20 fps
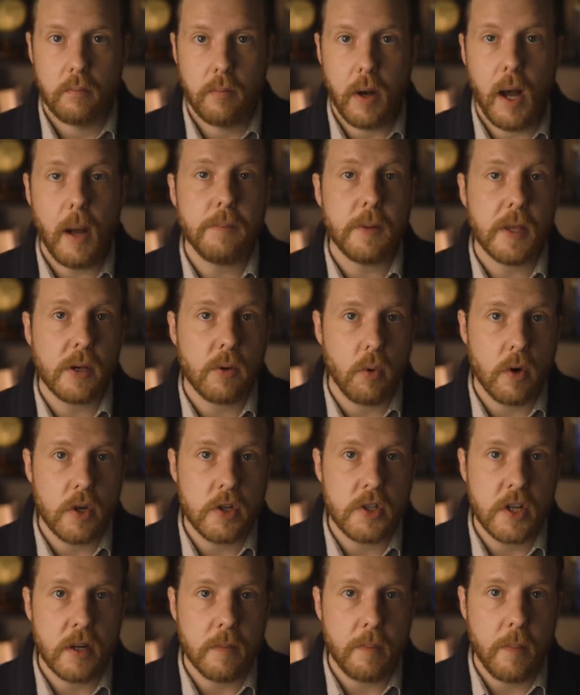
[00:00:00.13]
Public
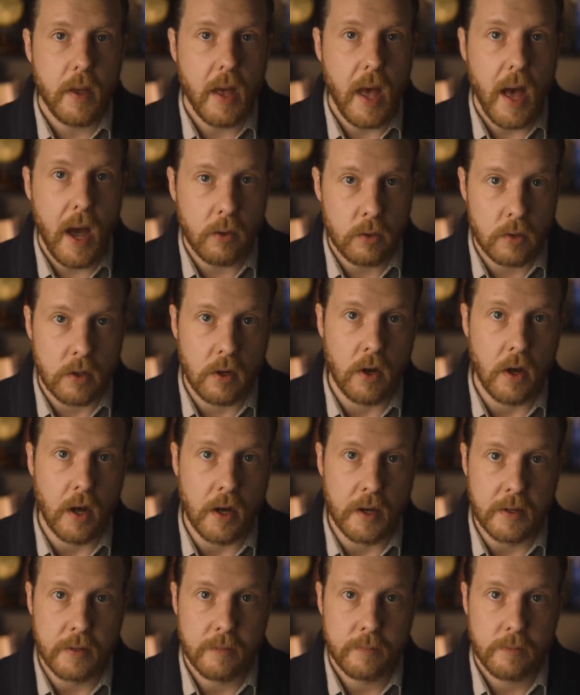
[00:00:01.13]
worship
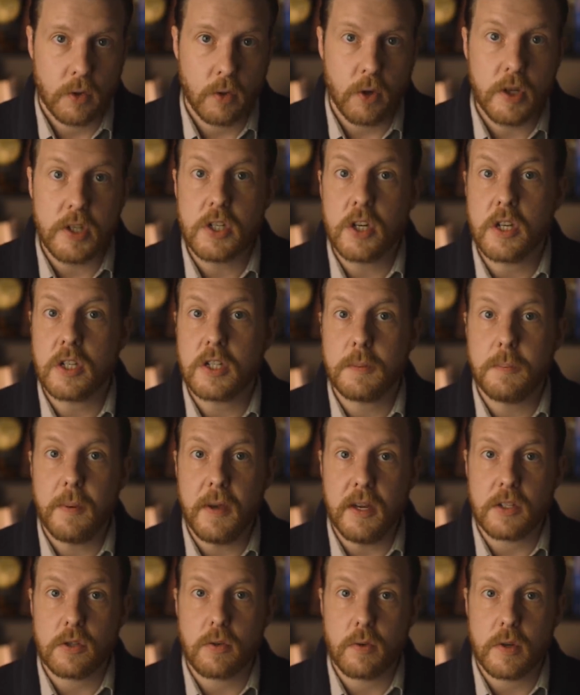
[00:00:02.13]
outlawed, Christian
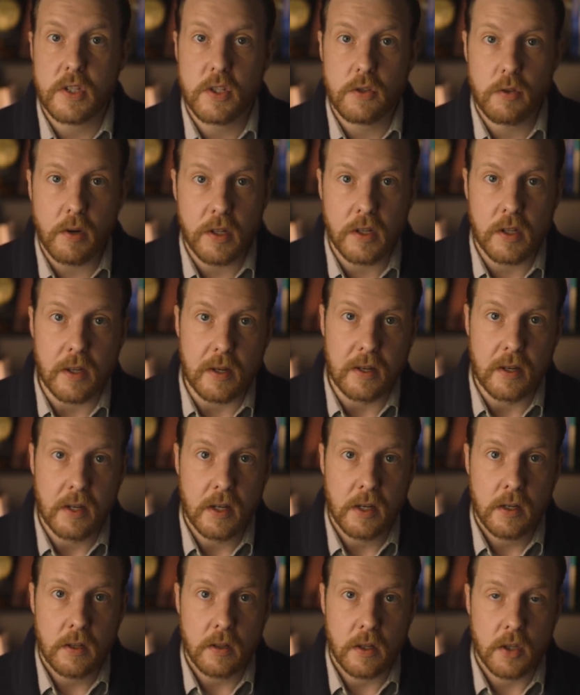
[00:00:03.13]
speech restricted,
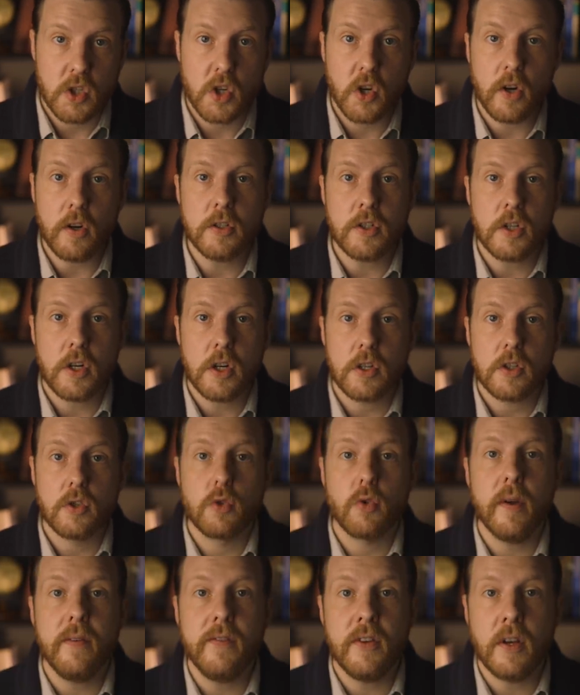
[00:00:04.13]
the church
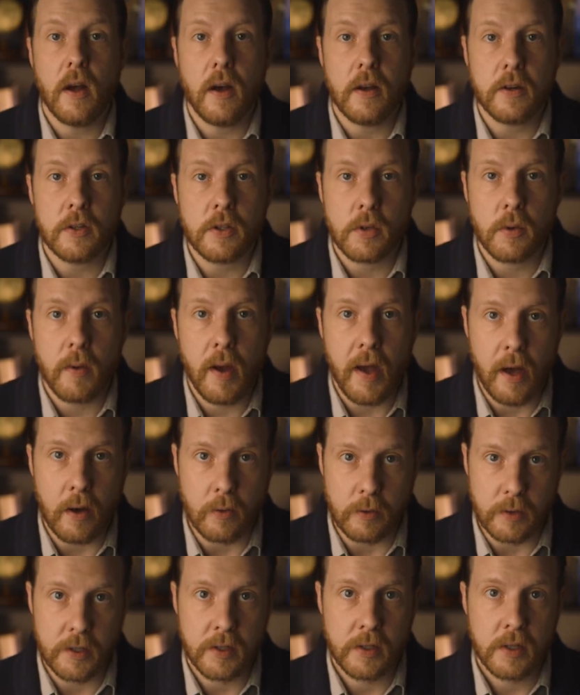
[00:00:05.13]
driven
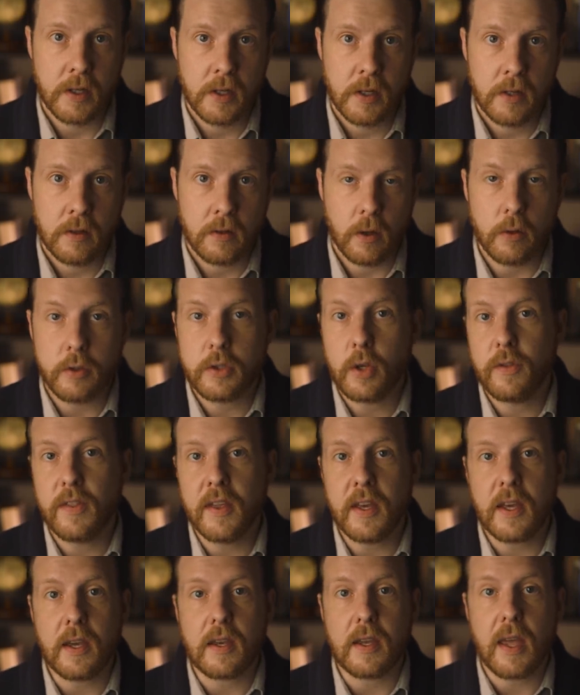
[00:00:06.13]
underground. Those who
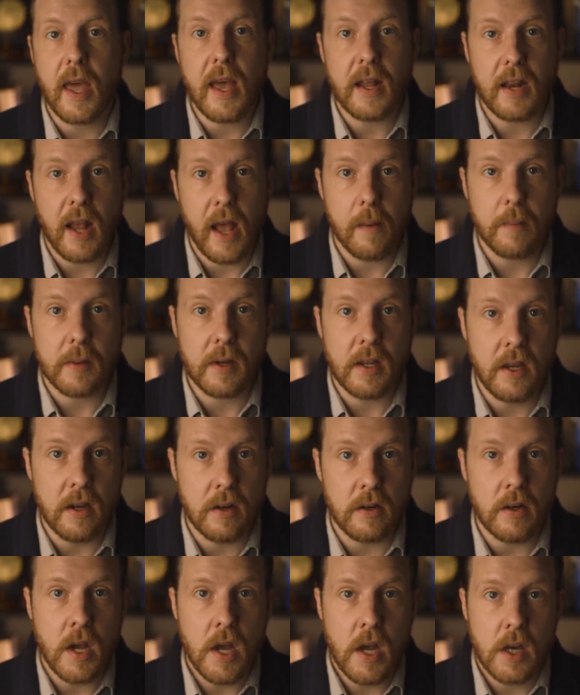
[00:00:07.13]
think it can't happen
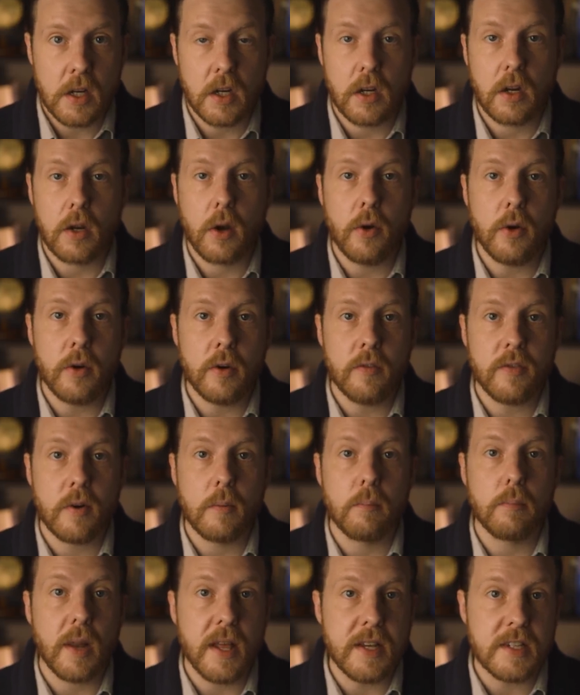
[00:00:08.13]
here could learn
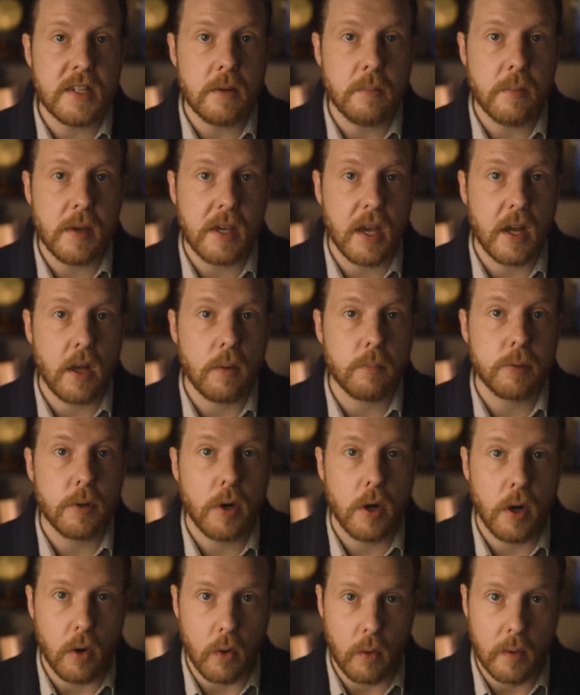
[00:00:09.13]
from Blessed Miguel
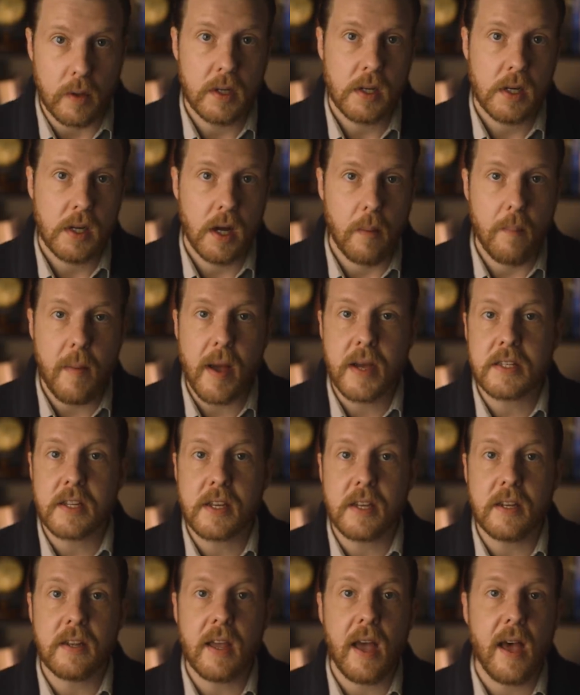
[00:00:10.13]
Pro, a
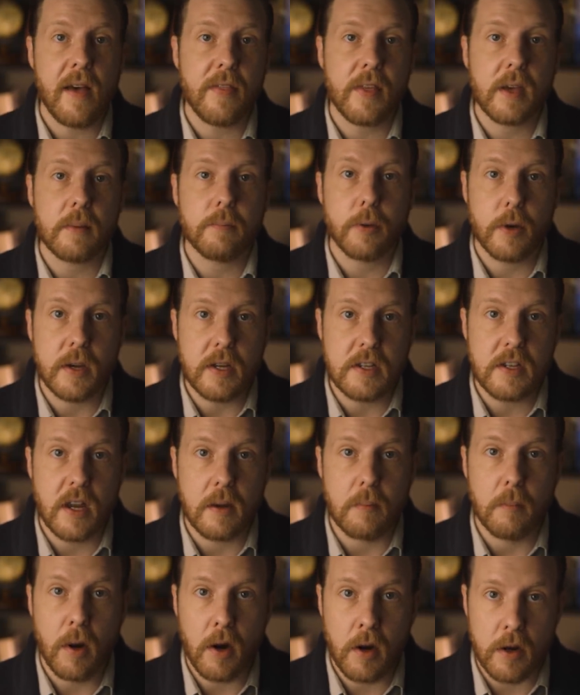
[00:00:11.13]
Mexican Catholic priest
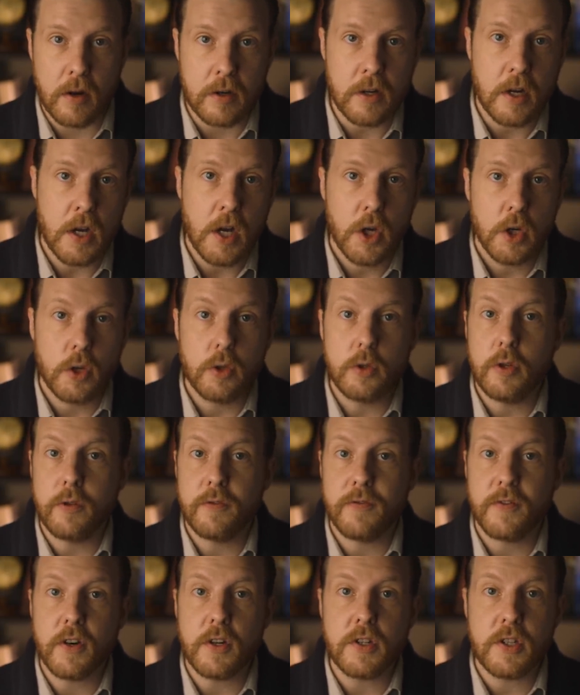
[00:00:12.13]
and martyr who knew
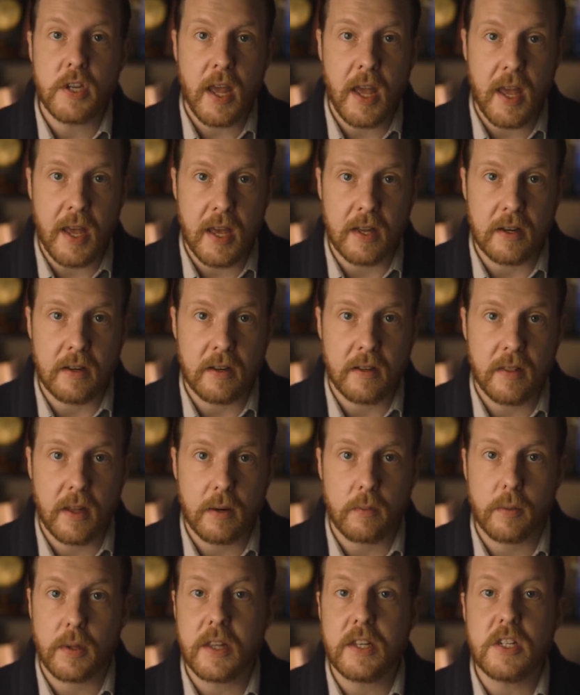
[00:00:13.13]
firsthand
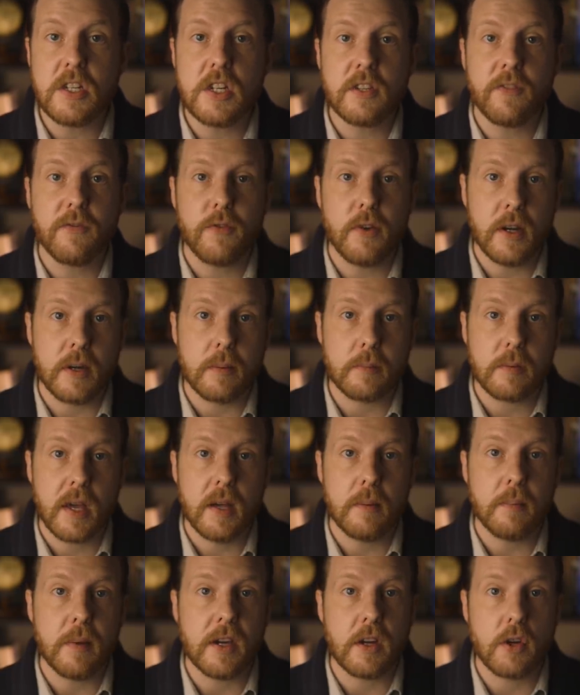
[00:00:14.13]
that religious freedom
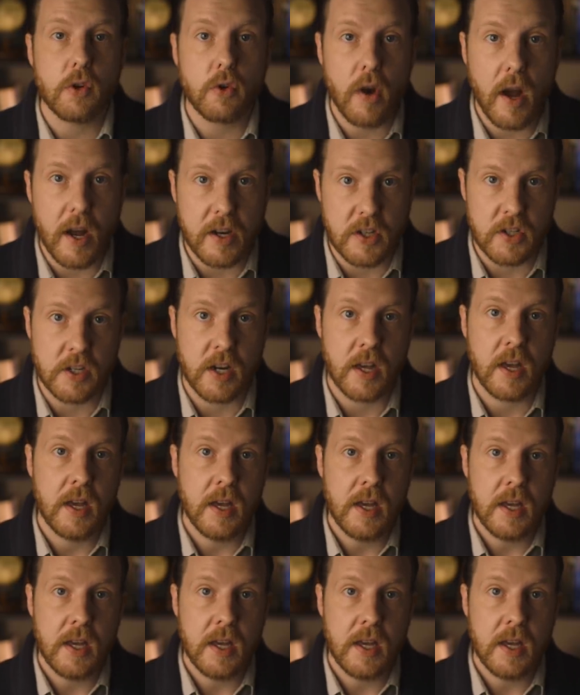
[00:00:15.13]
can be crushed,